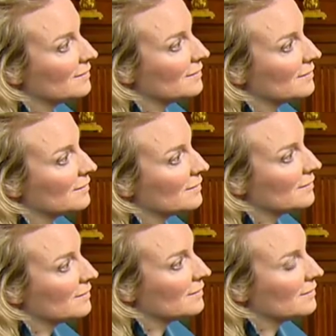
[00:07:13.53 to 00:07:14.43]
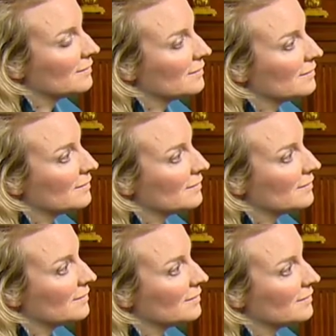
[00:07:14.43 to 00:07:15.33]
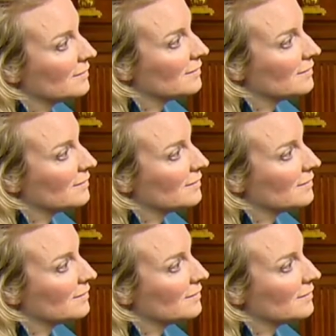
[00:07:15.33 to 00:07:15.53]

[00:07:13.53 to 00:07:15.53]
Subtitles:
No words are spoken by the person on screen.